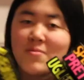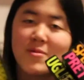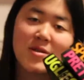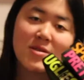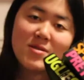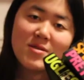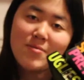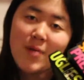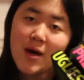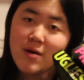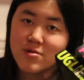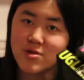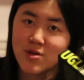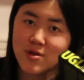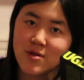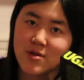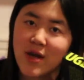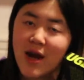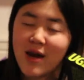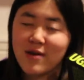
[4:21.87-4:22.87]
but it's about
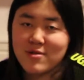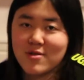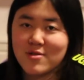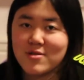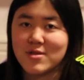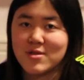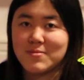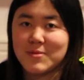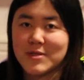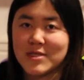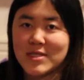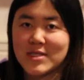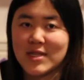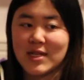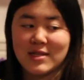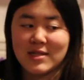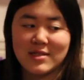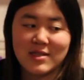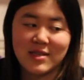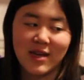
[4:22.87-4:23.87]
other characters, but
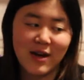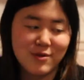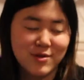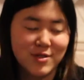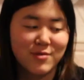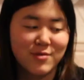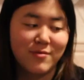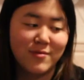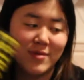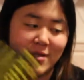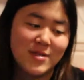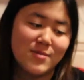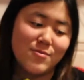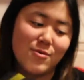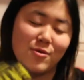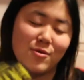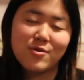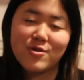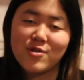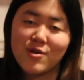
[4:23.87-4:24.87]
still the characters from this
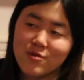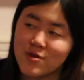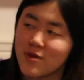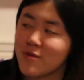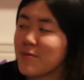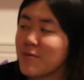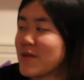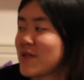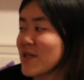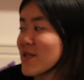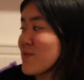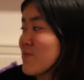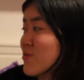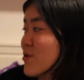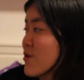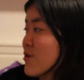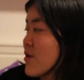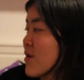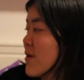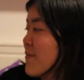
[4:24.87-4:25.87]
book shows up in this
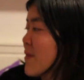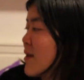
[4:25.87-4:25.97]
book.